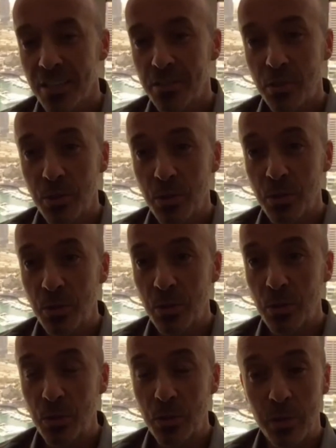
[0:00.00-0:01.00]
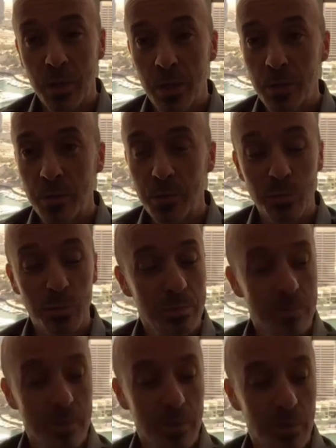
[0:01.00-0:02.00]
to, you know,
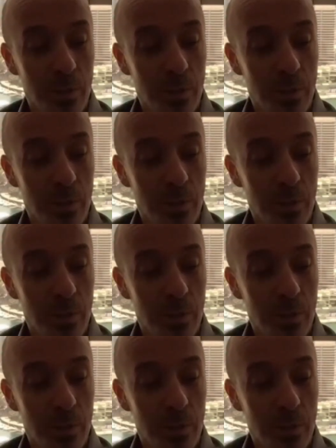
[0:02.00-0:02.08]
to be